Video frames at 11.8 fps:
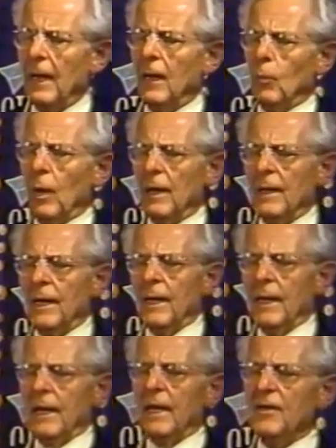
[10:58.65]
Well,
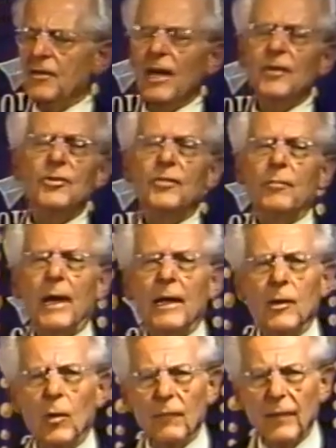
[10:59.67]
it's not just
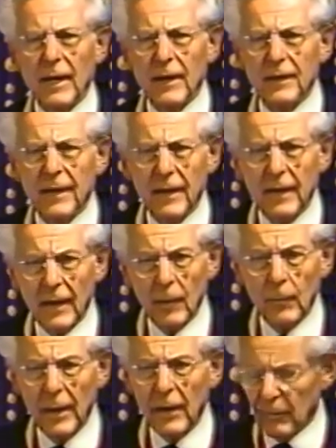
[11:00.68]
rattling off a lot of 10 Hail
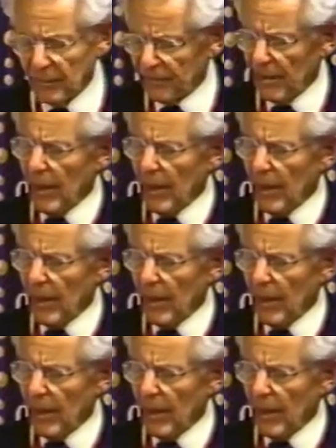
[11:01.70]
Marys,